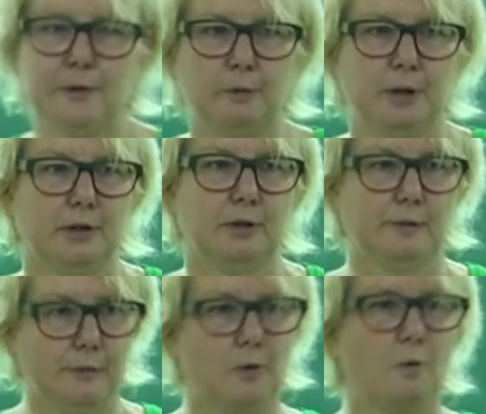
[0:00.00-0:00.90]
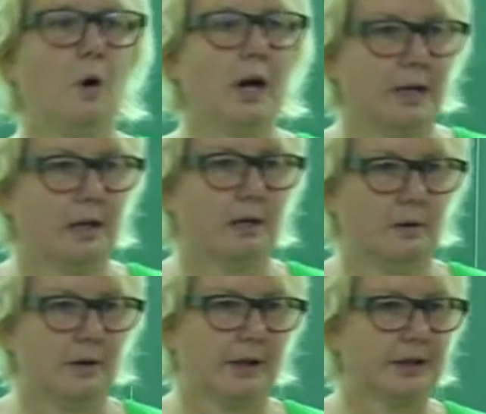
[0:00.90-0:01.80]
the will for one
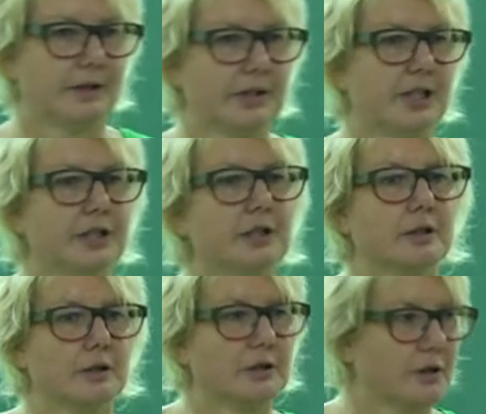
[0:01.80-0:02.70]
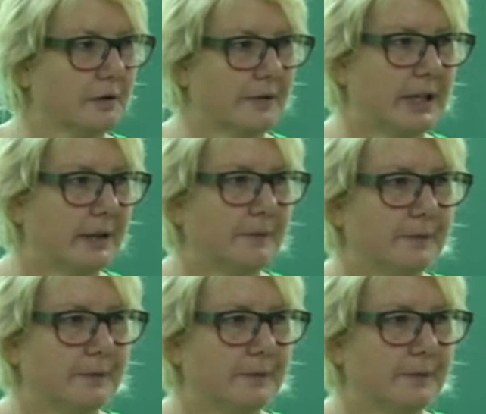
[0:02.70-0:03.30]
organization to survive.